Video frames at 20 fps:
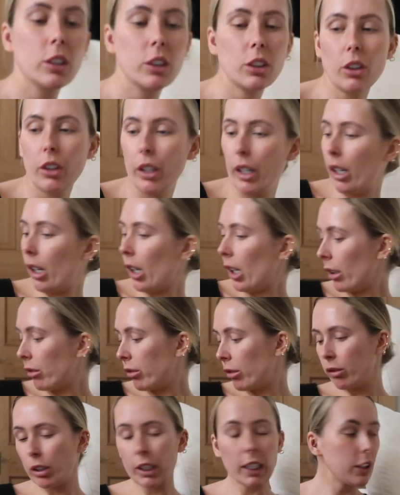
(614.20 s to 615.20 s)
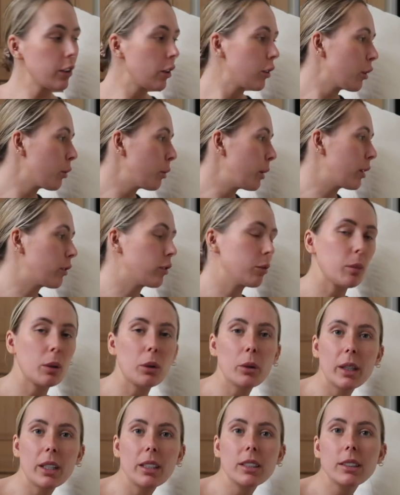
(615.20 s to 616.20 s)
Sorry, I really don't know where the
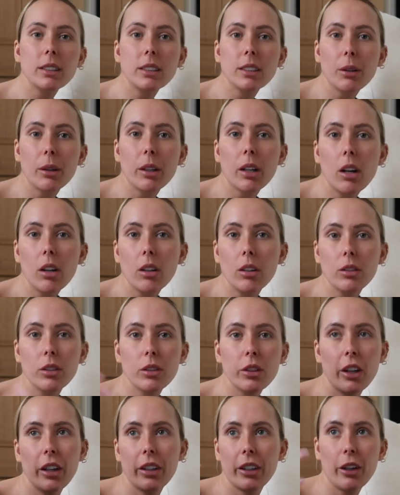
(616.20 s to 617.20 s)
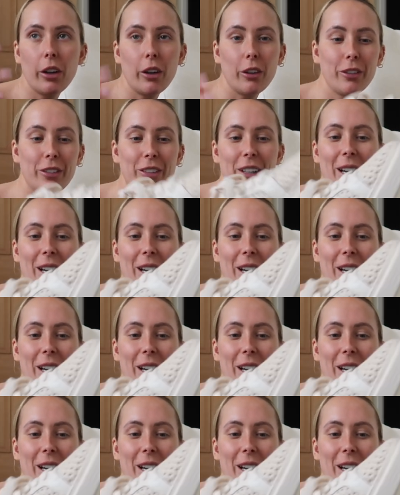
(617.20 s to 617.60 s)
remote is, so I can't turn it off.